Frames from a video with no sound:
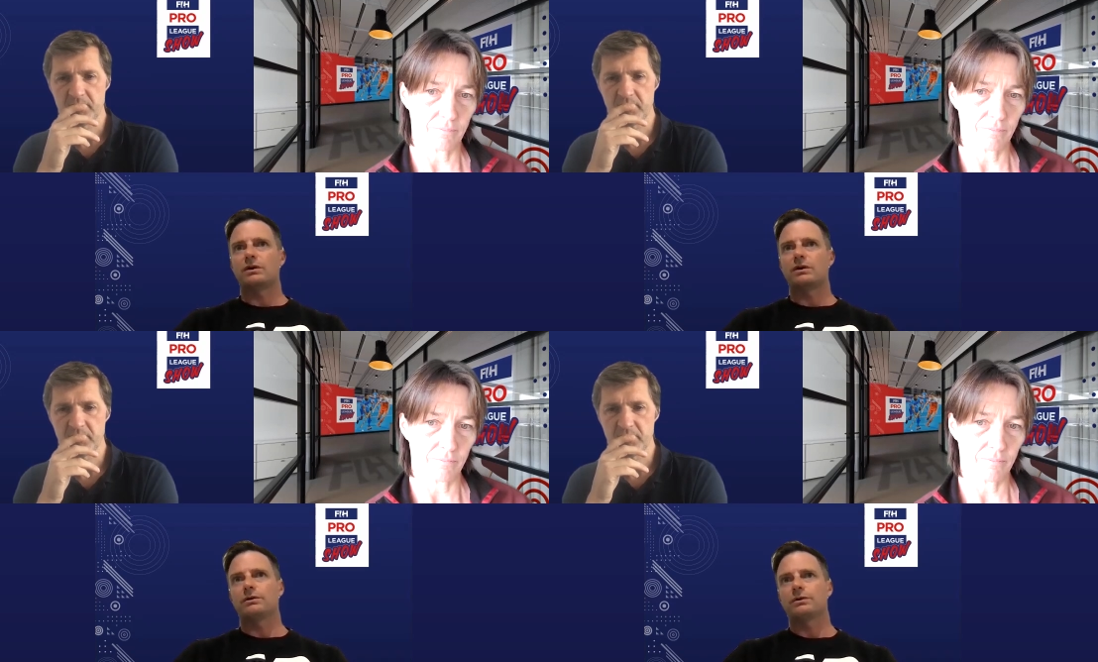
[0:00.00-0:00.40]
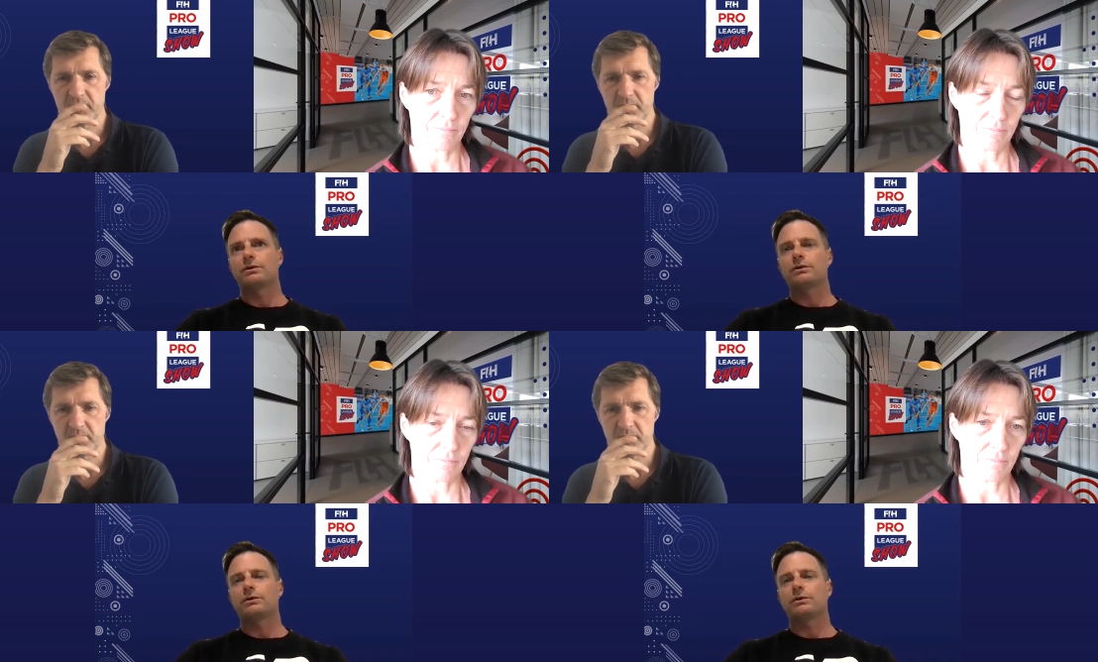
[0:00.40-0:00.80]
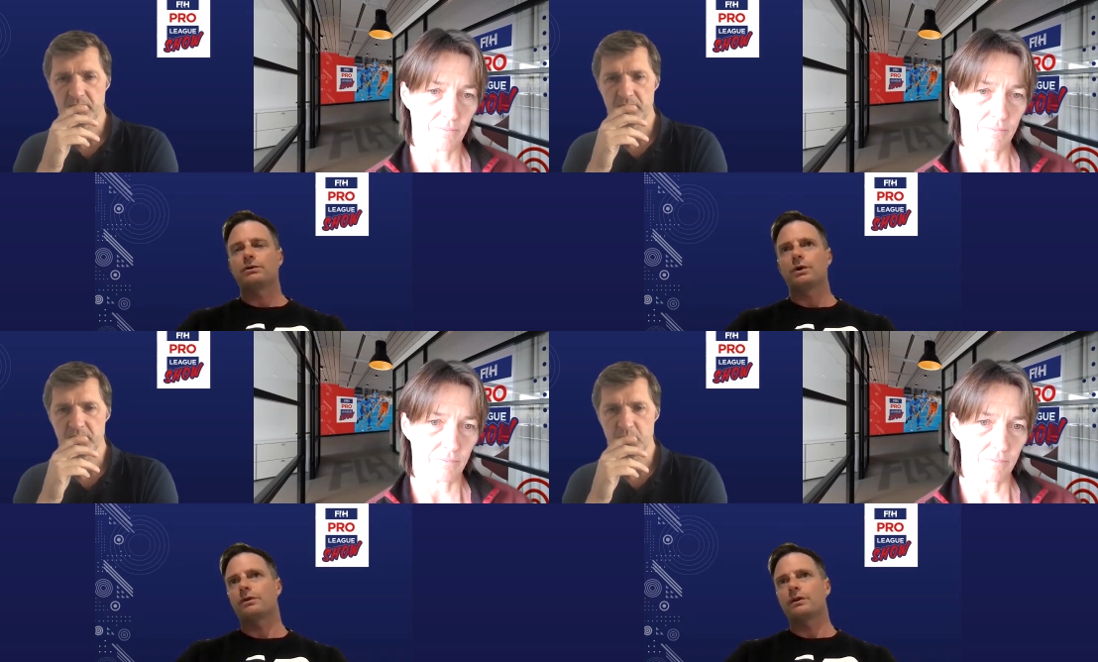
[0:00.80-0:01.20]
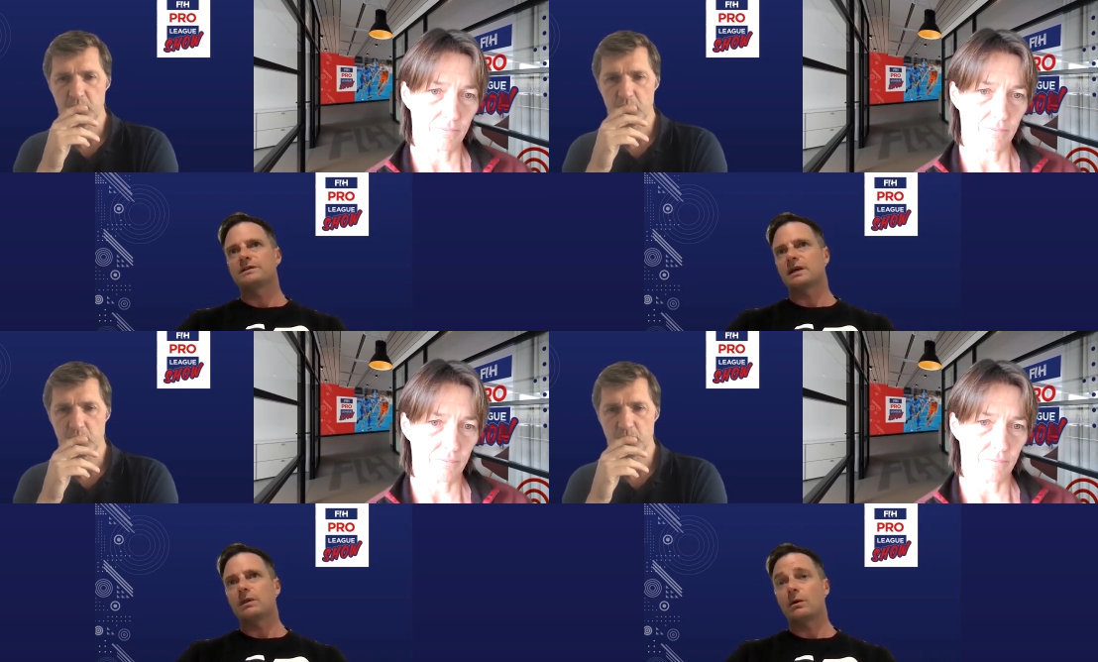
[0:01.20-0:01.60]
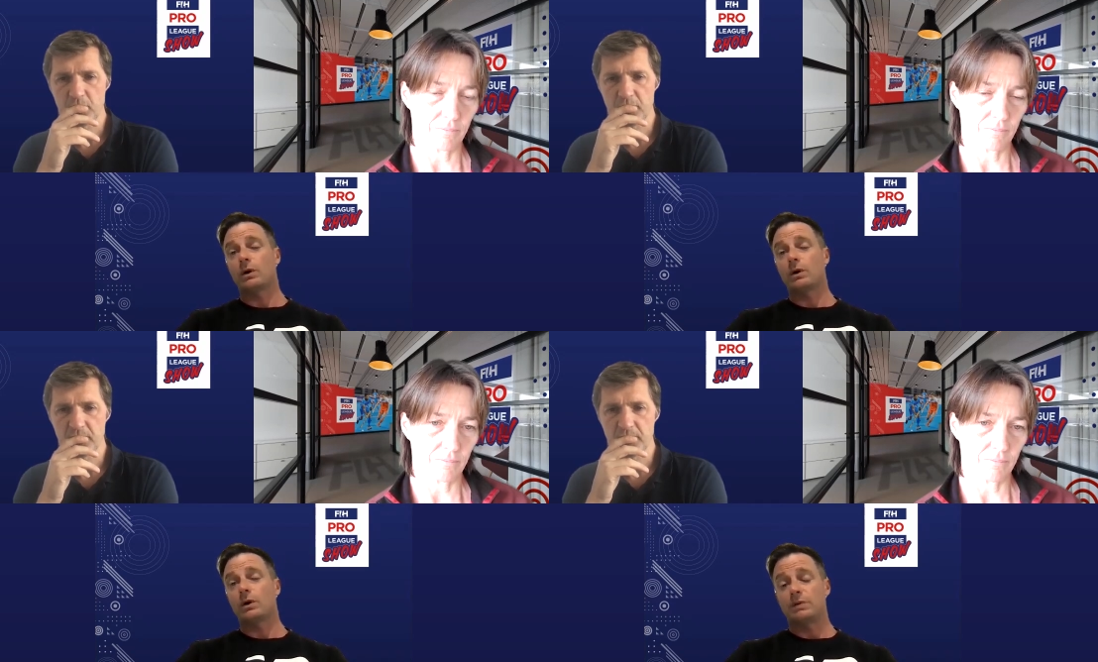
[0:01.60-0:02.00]
Speaker 1: even with the team
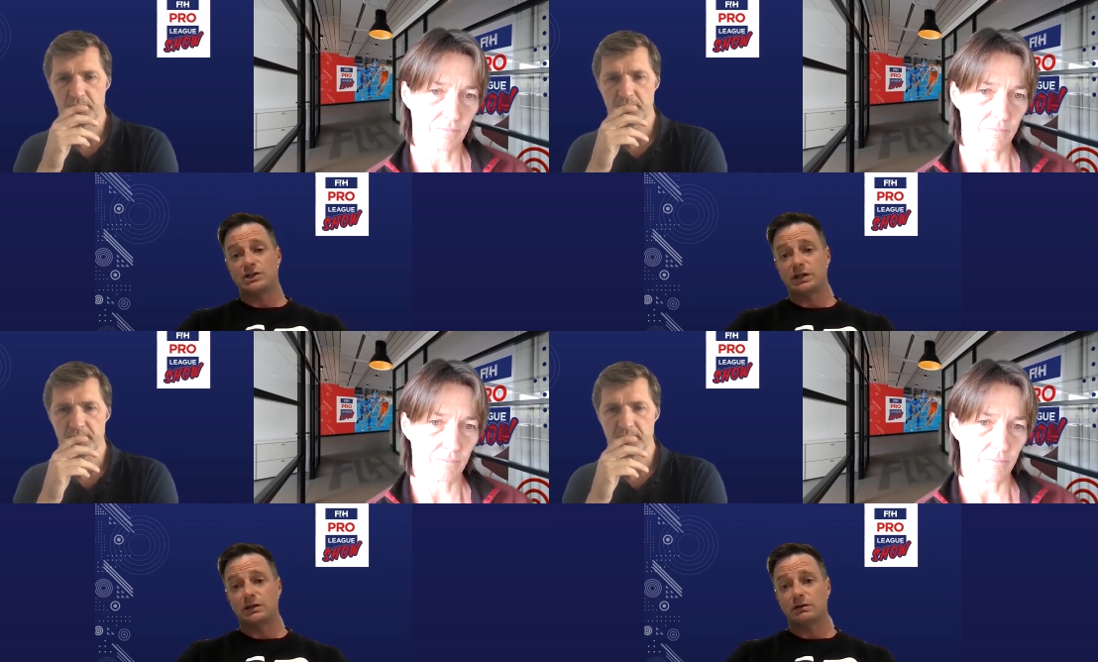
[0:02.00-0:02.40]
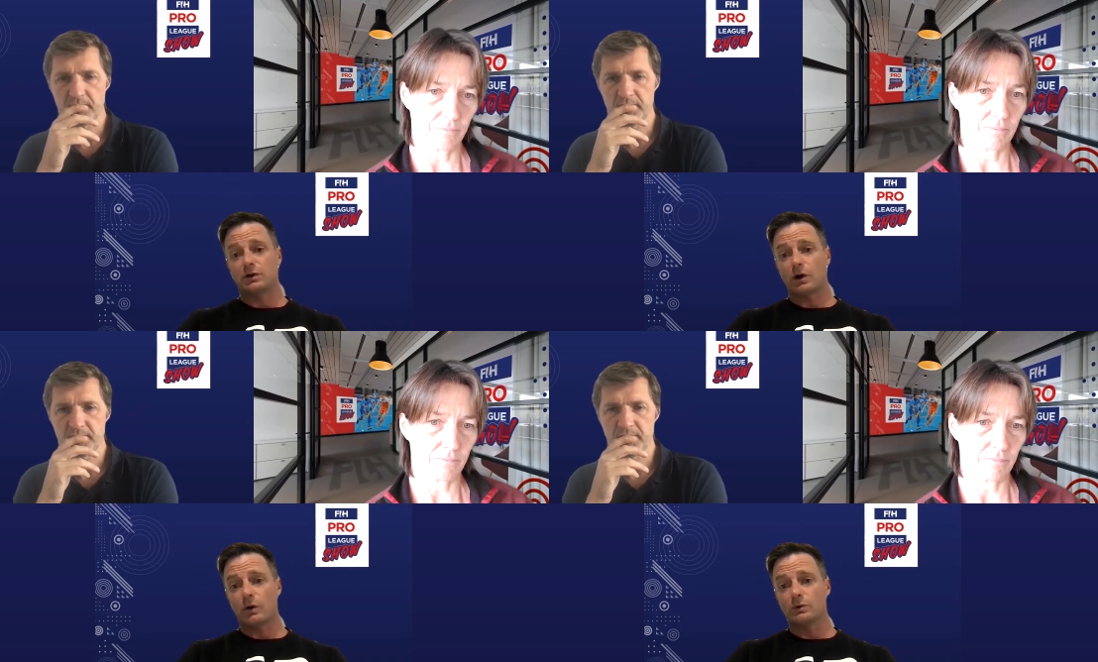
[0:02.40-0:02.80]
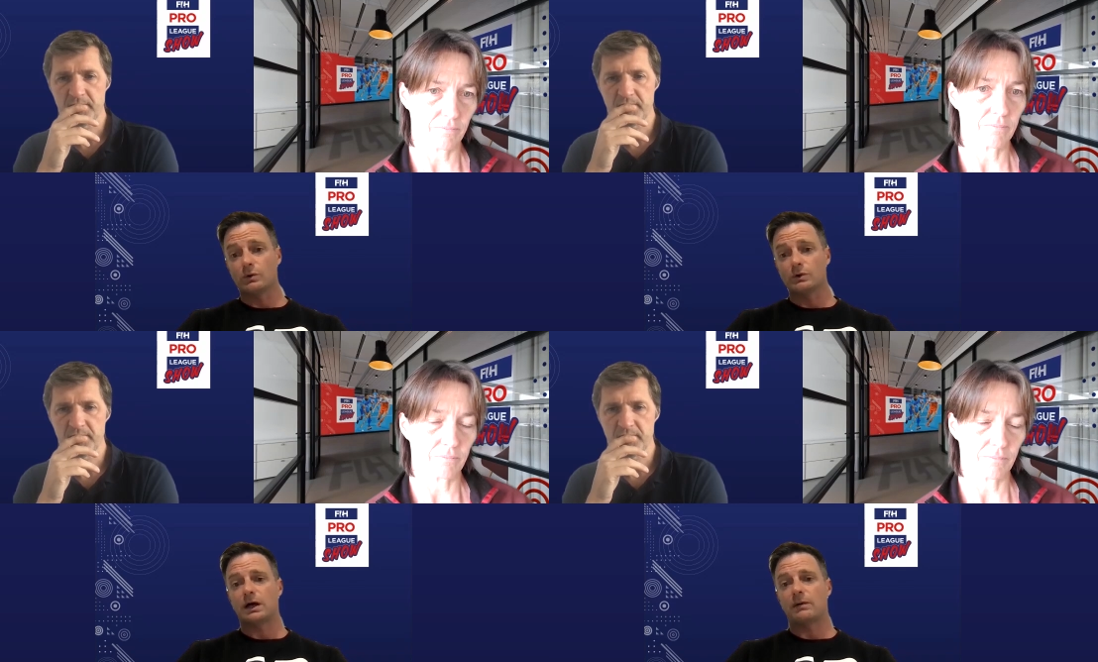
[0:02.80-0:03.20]
that won Beijing gold,